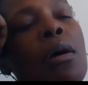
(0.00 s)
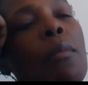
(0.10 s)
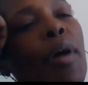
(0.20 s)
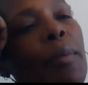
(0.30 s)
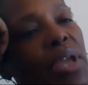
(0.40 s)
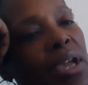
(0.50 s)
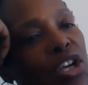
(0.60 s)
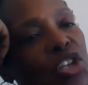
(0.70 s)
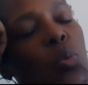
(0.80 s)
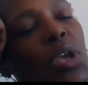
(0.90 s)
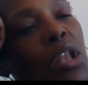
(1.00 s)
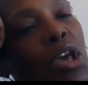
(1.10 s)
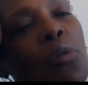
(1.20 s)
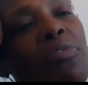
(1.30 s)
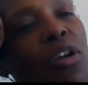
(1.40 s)
but because we
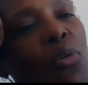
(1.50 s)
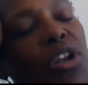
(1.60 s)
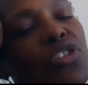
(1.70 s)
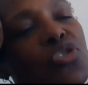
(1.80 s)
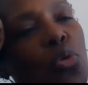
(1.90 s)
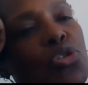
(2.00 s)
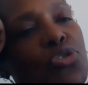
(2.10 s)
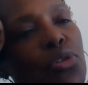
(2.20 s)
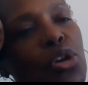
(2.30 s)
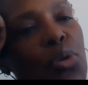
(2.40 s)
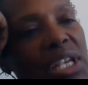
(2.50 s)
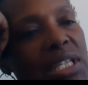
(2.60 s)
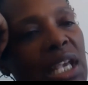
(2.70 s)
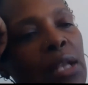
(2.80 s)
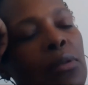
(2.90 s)
know that credit scores are
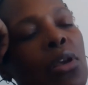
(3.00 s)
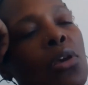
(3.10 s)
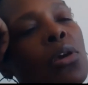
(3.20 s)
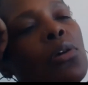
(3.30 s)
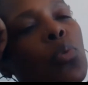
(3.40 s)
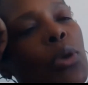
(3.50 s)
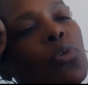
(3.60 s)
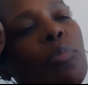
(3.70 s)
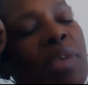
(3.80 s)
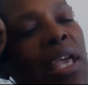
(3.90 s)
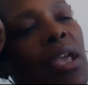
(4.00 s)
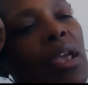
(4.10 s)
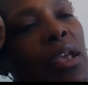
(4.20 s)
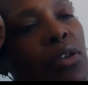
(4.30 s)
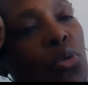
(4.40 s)
increasing, we will be
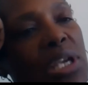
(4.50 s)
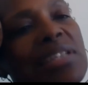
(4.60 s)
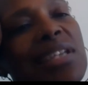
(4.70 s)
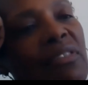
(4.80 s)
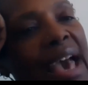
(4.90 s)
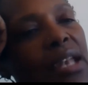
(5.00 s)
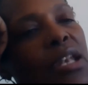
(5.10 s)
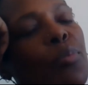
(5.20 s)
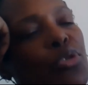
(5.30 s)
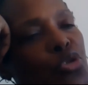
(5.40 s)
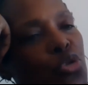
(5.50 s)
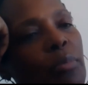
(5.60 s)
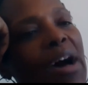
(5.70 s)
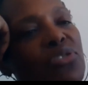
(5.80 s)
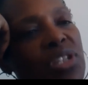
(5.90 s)
increasing that number to
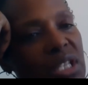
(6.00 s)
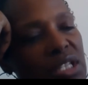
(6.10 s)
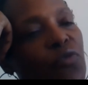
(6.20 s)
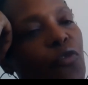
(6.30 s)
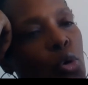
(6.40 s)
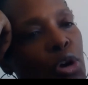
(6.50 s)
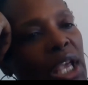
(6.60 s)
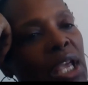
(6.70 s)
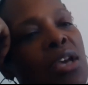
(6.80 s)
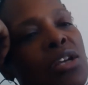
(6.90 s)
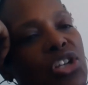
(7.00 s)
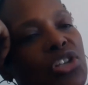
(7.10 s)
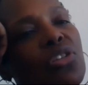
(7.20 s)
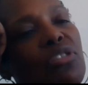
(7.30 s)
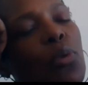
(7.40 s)
about 640,
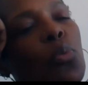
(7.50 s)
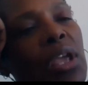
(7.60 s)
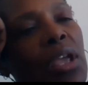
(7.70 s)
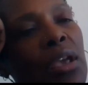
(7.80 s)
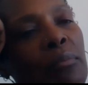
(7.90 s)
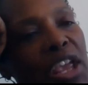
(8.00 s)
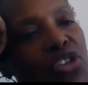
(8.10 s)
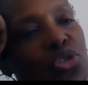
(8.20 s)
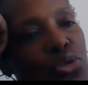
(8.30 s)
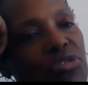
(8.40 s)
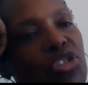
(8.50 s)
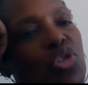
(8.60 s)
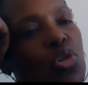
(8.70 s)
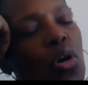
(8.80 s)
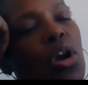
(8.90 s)
just so that we can make sure that
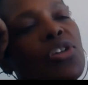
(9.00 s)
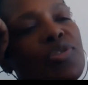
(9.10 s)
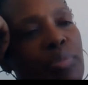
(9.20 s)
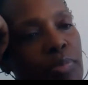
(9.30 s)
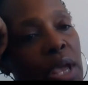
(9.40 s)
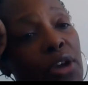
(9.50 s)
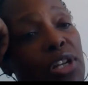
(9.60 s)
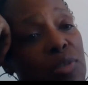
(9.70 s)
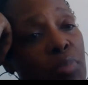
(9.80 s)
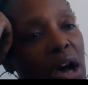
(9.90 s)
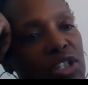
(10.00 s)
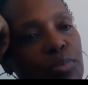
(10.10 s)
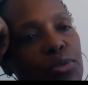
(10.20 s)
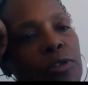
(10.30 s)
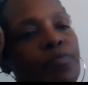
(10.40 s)
you are as prepared as
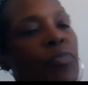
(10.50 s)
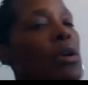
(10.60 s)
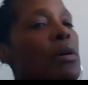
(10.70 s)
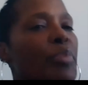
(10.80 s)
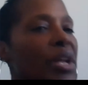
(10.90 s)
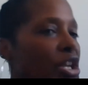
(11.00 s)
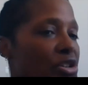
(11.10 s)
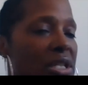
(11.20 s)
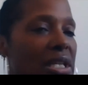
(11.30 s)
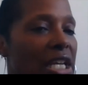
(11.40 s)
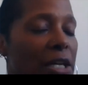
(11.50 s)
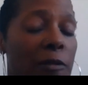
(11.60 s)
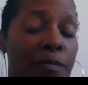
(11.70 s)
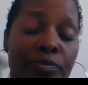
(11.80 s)
possible. But here's the deal.